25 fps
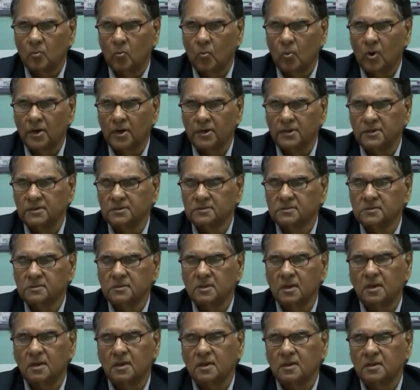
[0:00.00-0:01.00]
one is
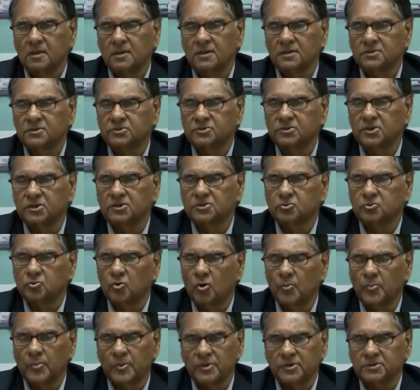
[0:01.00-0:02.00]
states
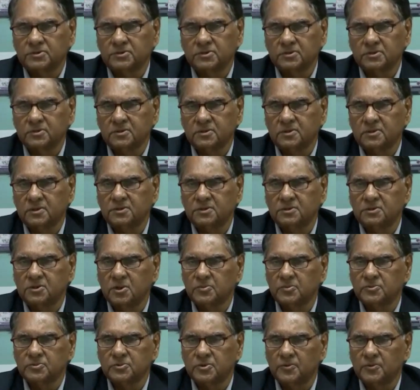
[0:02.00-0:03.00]
cooperation in
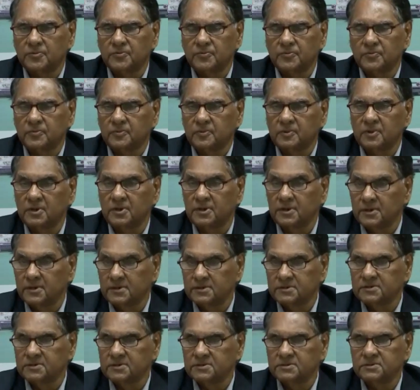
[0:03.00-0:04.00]
terms of
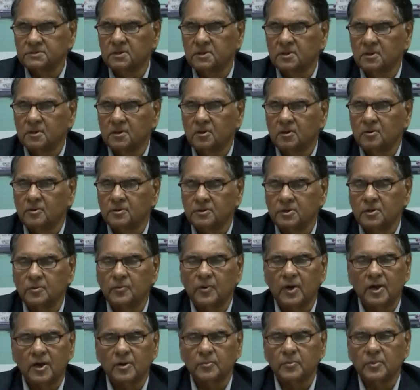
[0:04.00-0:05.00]
clearances on
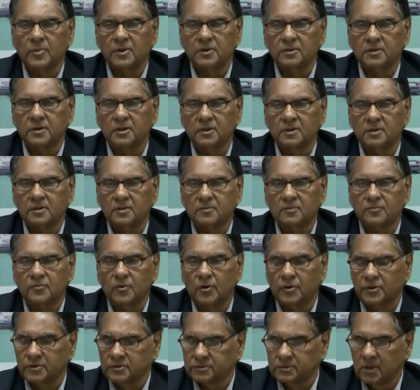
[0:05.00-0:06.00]
environment and
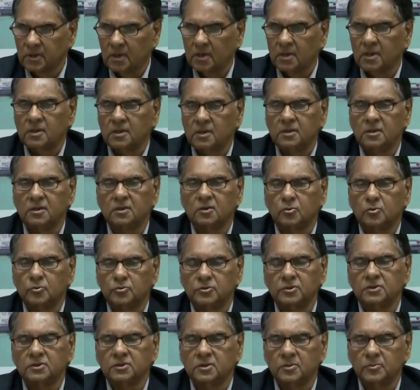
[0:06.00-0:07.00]
forest,
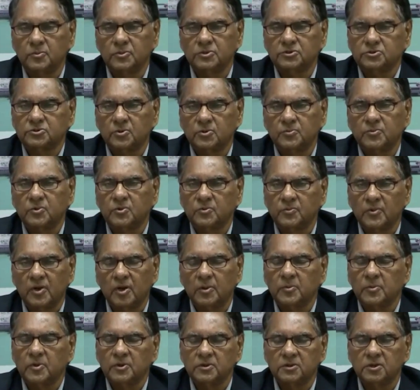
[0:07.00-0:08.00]
including the Ministry of
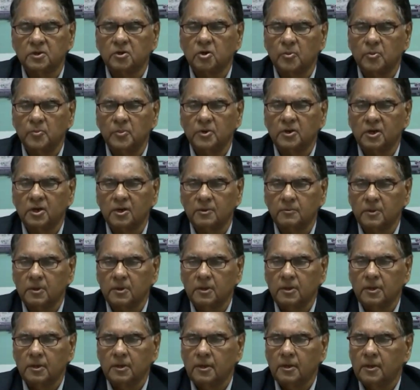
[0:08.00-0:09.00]
Environment at the government
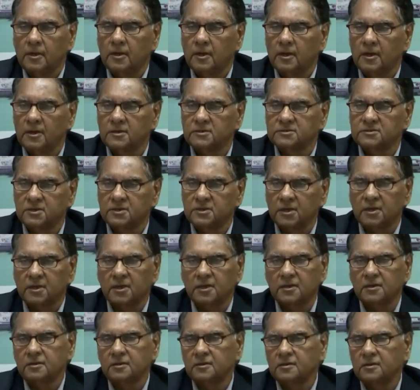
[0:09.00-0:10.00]
level. And
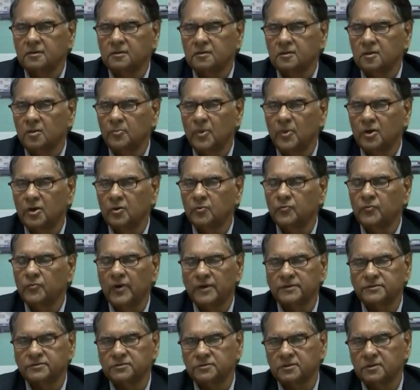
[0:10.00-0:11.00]
second, the
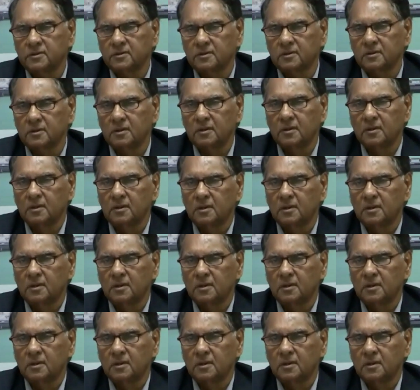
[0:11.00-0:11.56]
manufacturing